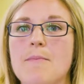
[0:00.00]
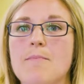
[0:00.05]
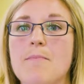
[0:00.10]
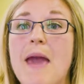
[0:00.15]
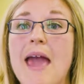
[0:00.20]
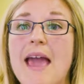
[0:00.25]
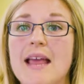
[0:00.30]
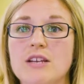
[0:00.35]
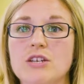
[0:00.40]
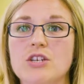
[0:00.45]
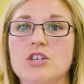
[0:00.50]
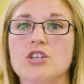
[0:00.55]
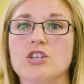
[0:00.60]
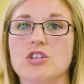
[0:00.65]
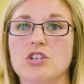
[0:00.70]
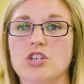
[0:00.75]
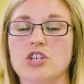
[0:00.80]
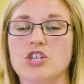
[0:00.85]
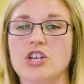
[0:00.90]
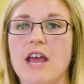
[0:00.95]

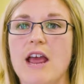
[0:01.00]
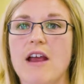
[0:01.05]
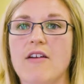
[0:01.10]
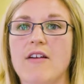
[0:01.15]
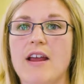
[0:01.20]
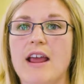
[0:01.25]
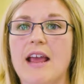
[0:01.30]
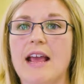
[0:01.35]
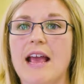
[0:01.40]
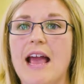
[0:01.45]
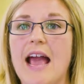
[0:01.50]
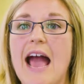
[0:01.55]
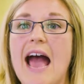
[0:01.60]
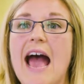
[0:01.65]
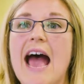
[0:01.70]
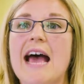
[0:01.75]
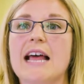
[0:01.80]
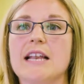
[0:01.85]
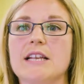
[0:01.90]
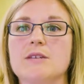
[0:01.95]
pension sharing,
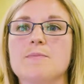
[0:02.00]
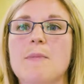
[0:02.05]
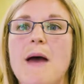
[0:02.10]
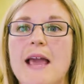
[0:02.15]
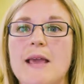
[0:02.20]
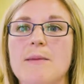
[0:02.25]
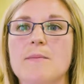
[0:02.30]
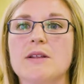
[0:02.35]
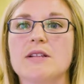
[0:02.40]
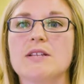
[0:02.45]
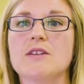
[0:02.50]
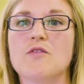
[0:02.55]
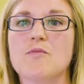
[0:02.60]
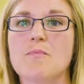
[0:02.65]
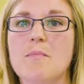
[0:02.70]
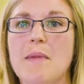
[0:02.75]
and payment of